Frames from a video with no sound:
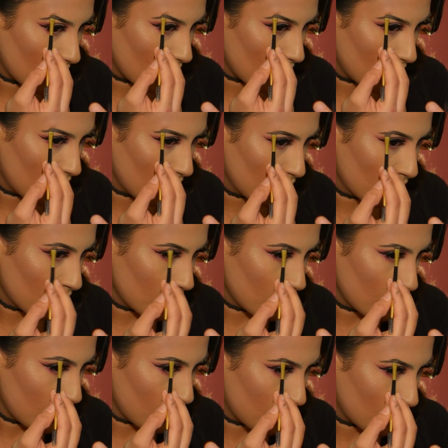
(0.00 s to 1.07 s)
And you
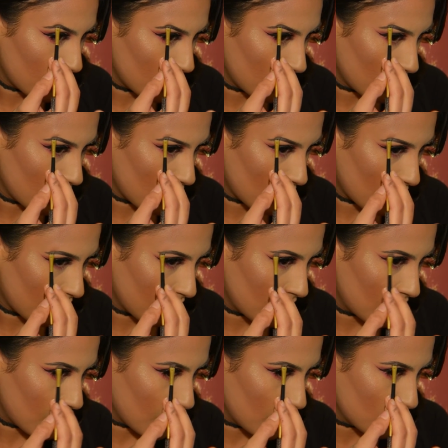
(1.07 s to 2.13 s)
really want to have a
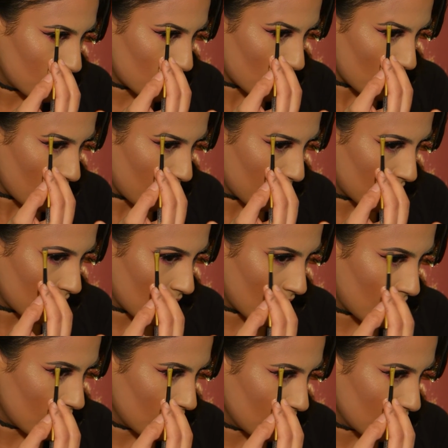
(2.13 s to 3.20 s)
nice shape at the
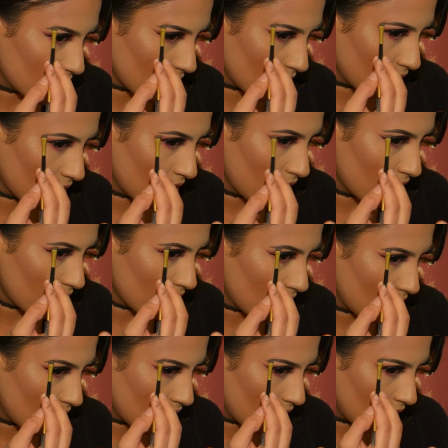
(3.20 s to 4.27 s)
end of the tail here
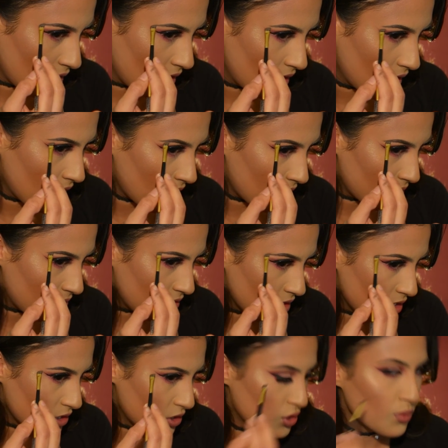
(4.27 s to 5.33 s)
and have
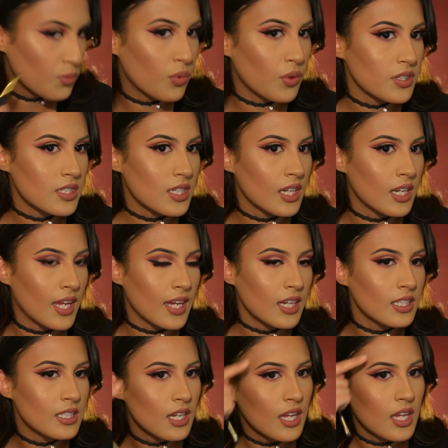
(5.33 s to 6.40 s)
these two points
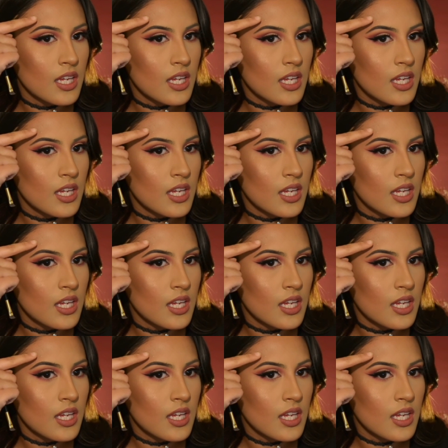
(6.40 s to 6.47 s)
connect.